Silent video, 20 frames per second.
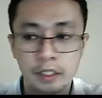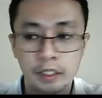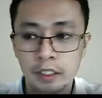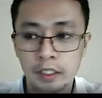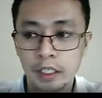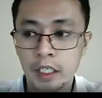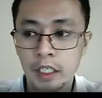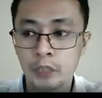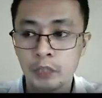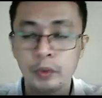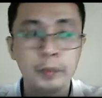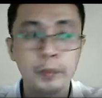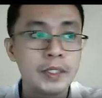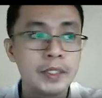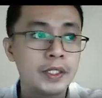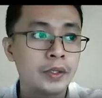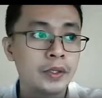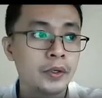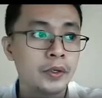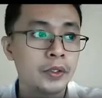It will be
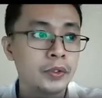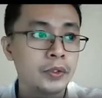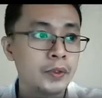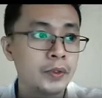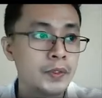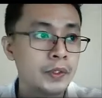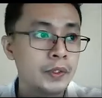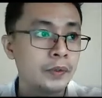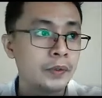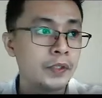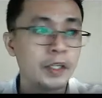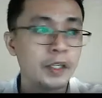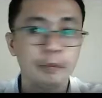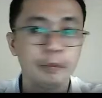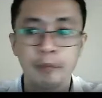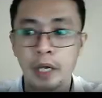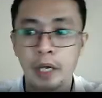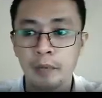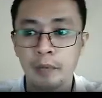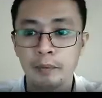stored to student
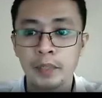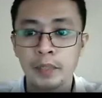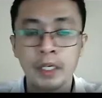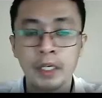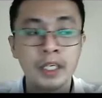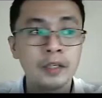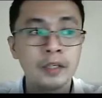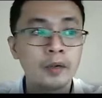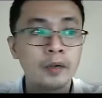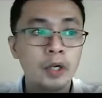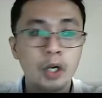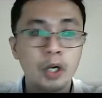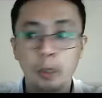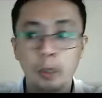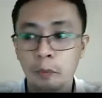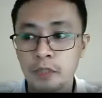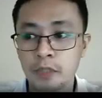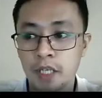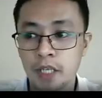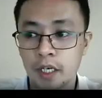pop
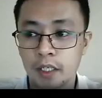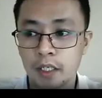object